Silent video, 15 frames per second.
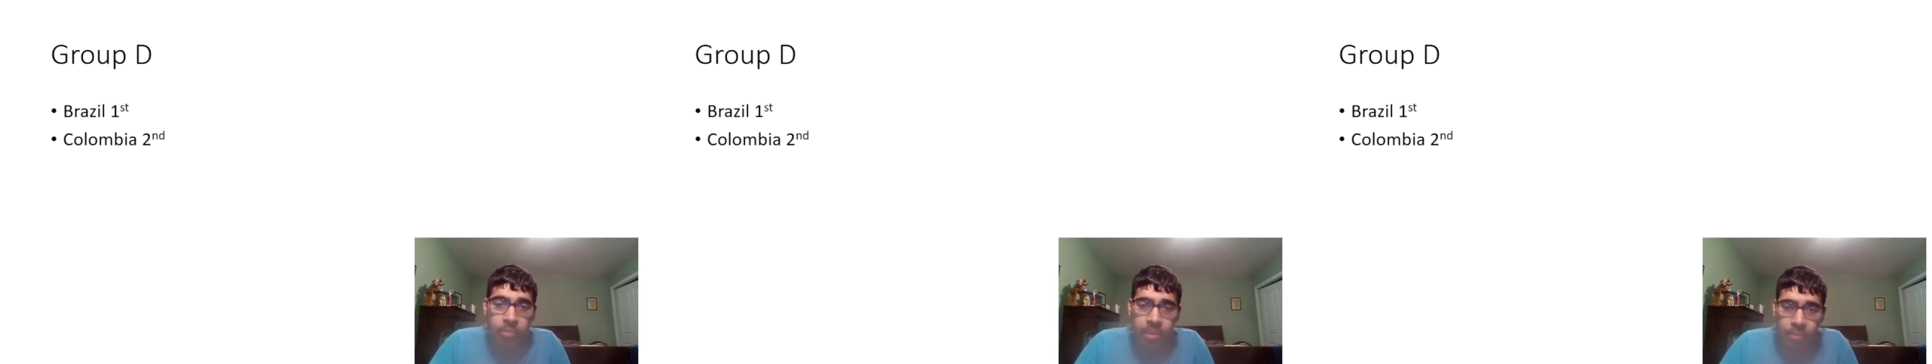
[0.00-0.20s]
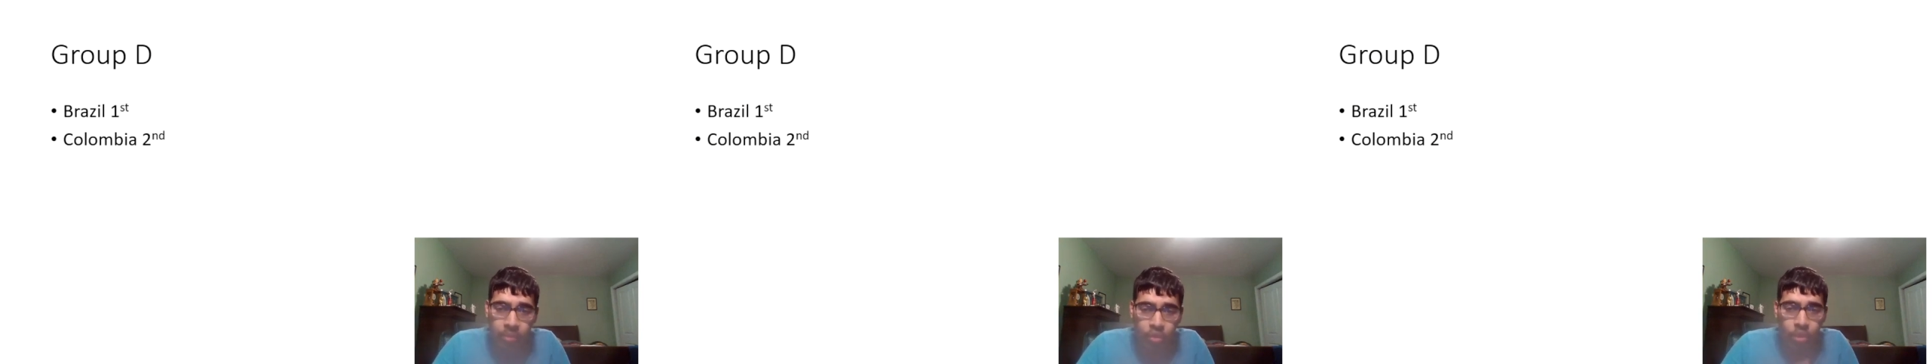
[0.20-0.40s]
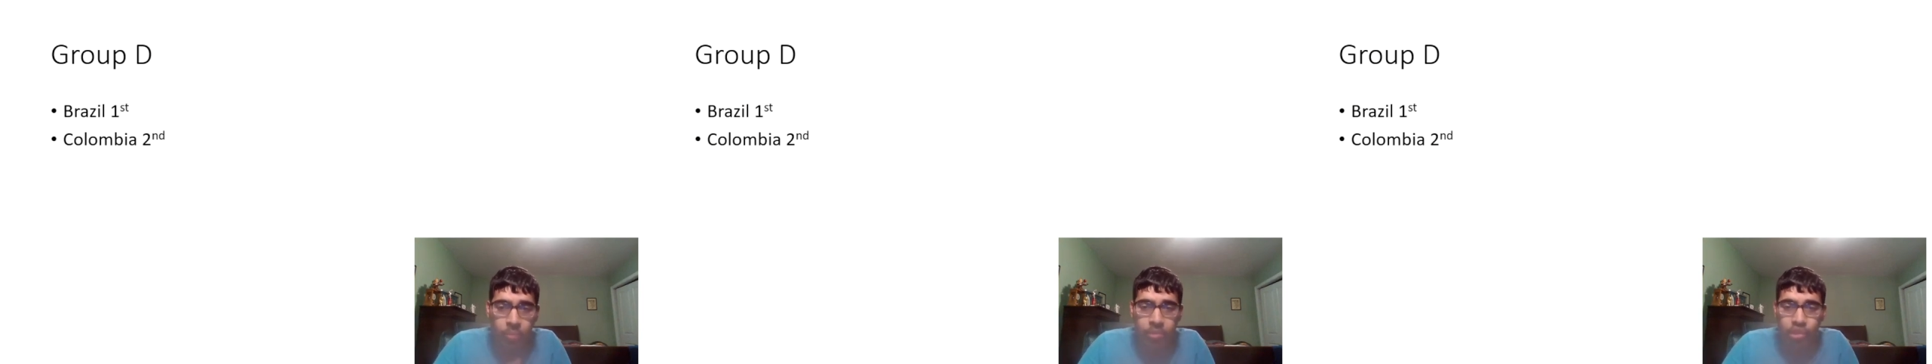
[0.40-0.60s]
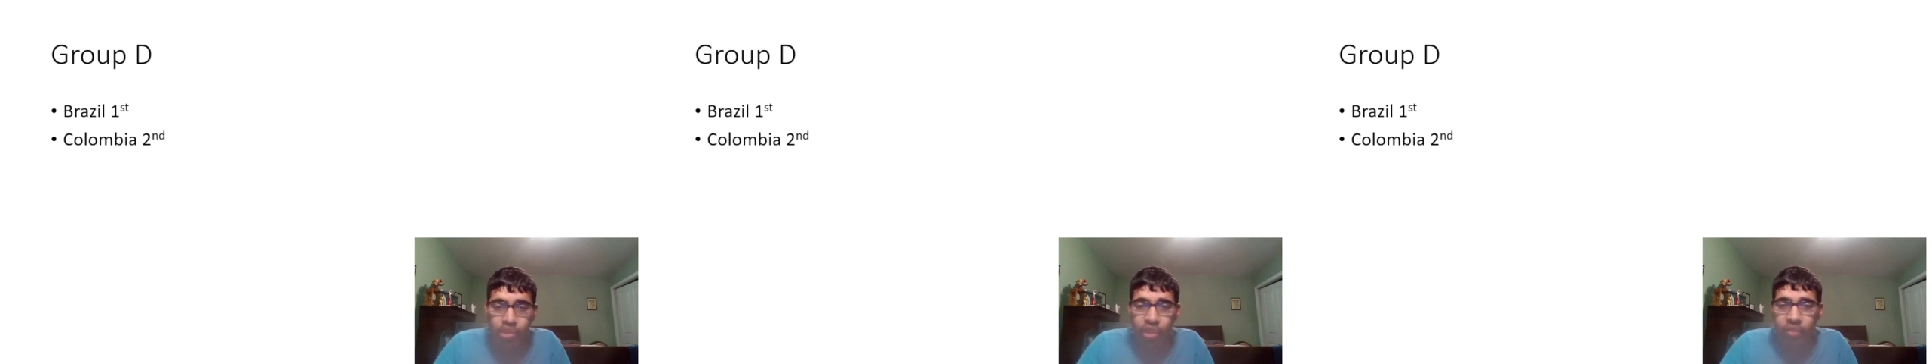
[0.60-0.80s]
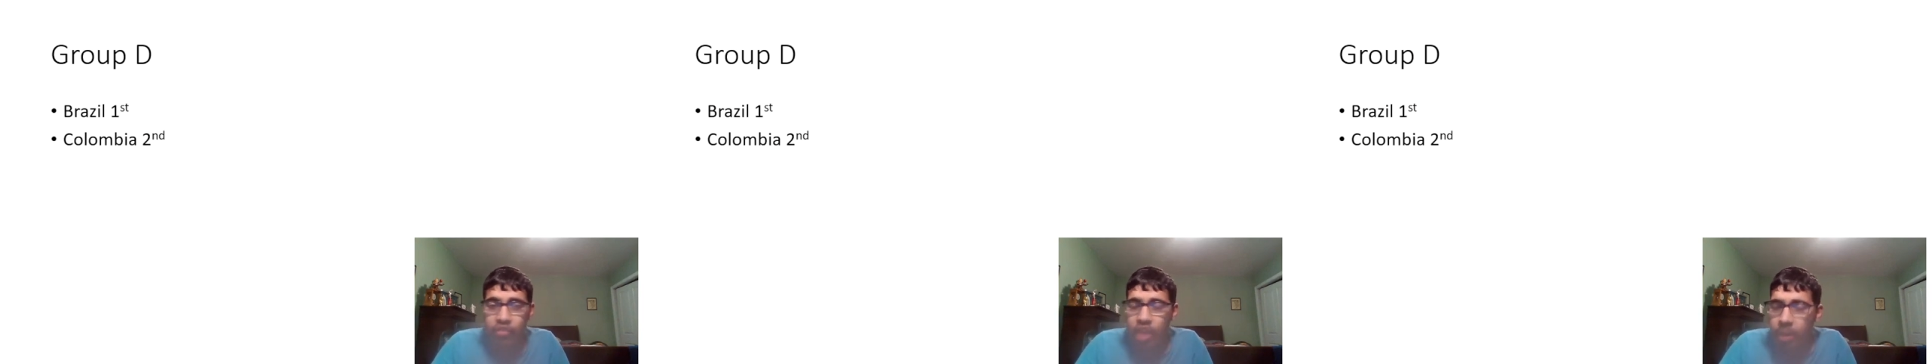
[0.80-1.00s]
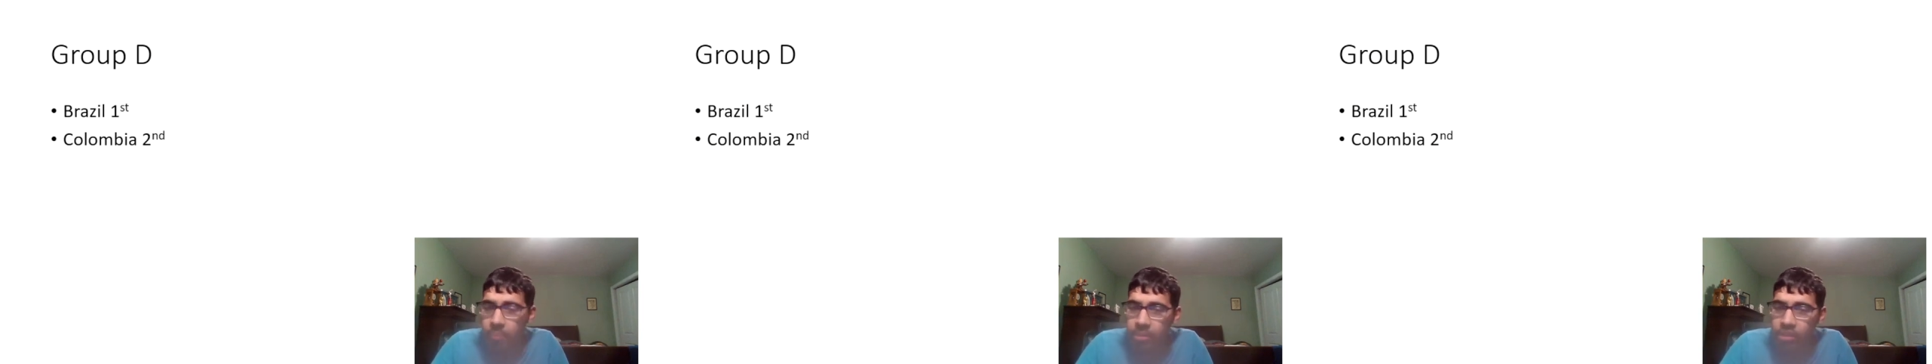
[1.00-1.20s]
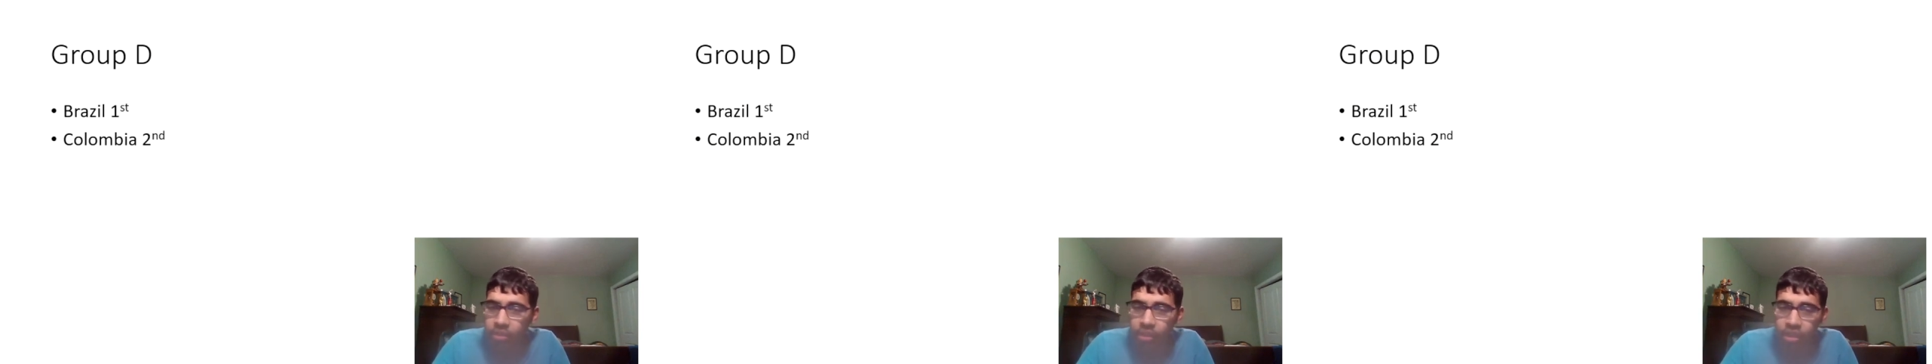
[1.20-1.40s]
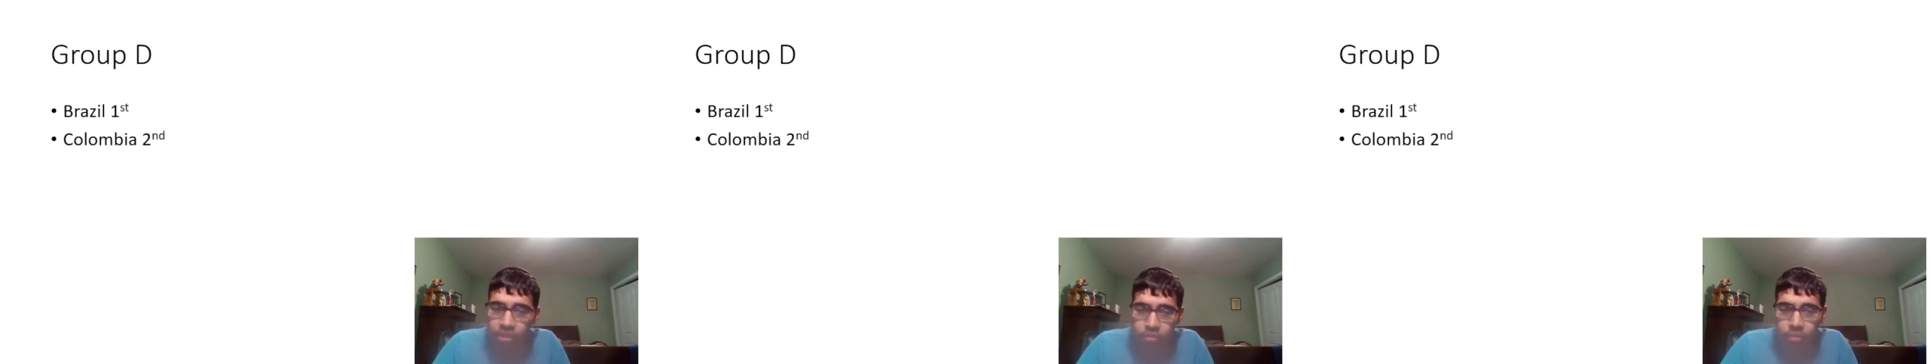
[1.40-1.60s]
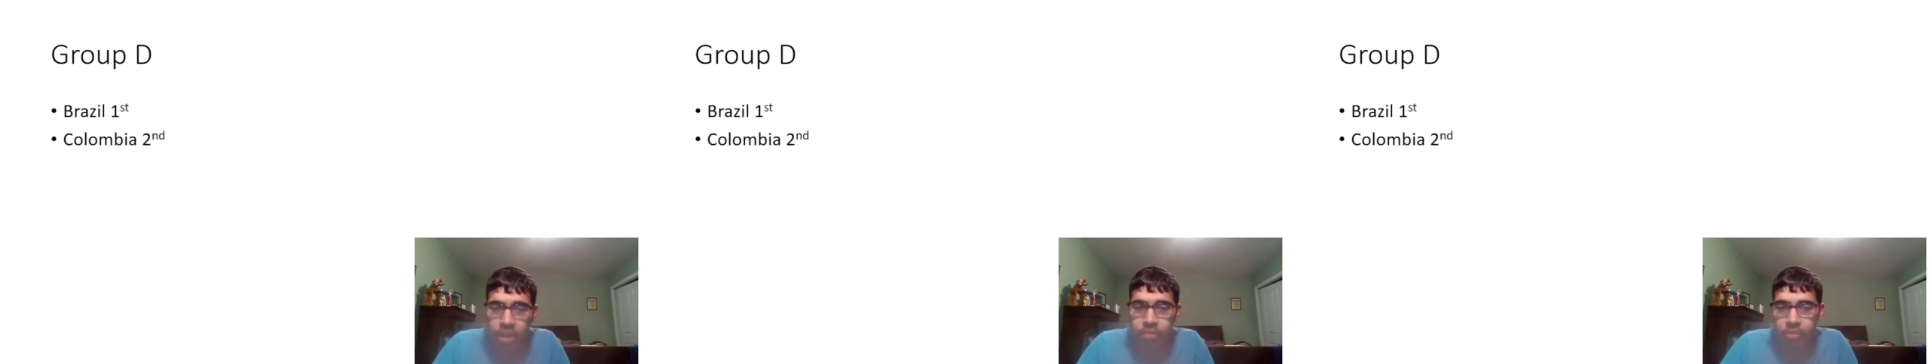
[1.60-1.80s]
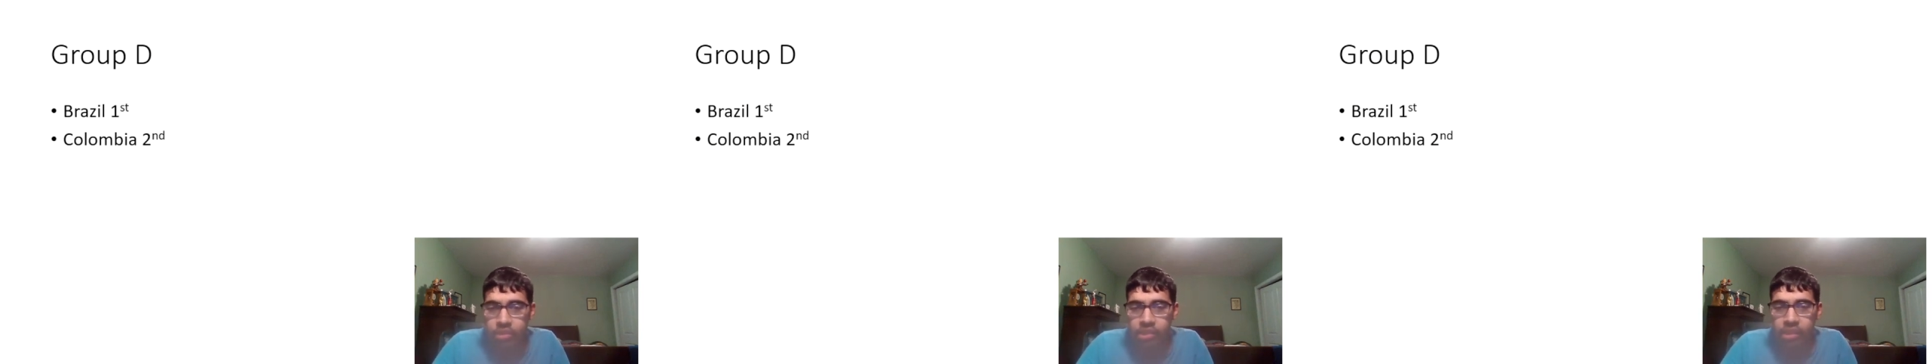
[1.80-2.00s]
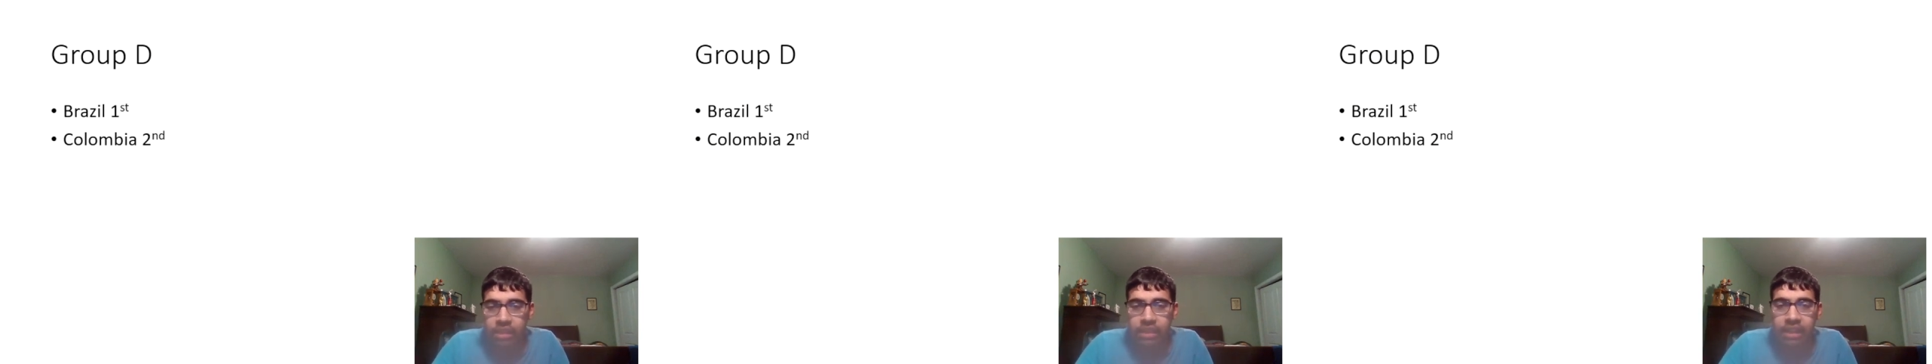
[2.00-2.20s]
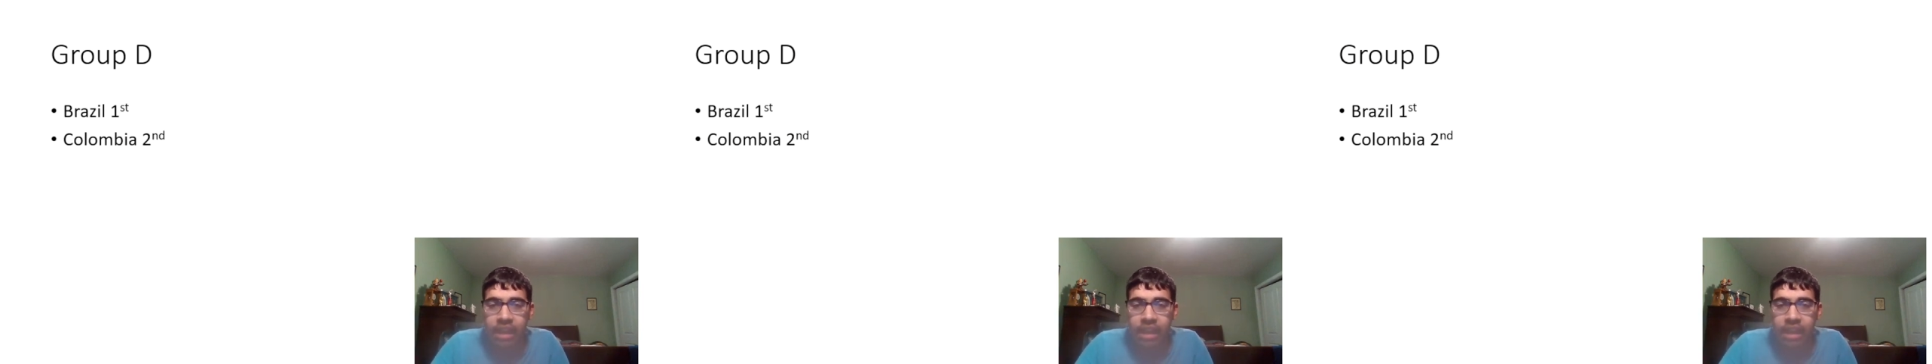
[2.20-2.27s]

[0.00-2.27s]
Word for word: Even though Brazil have not been looking great recently,